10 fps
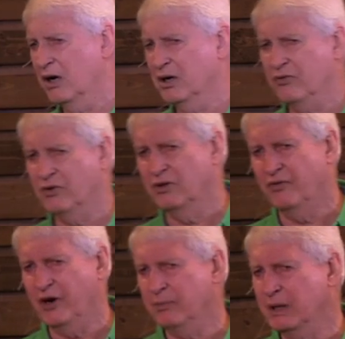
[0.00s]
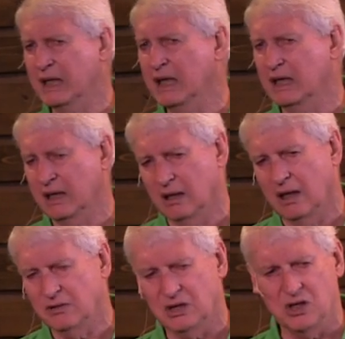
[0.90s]
on it from the very beginning,
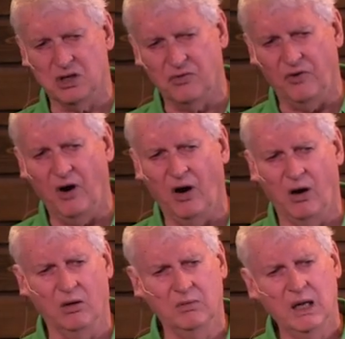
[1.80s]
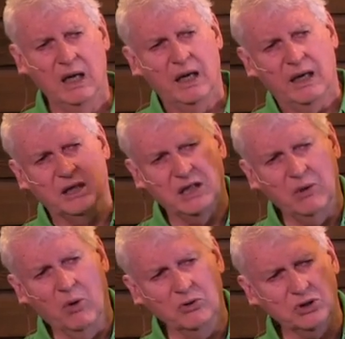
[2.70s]
since the fall, is
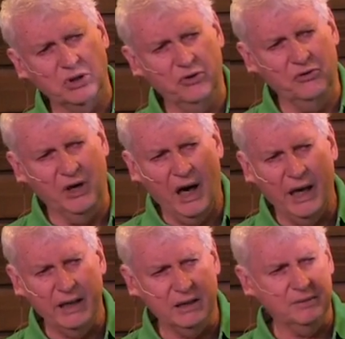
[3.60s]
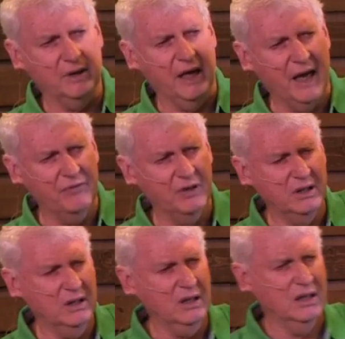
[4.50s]
He wants to unite
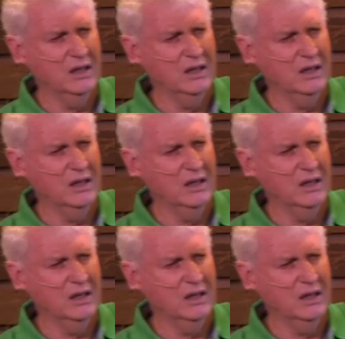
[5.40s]
heaven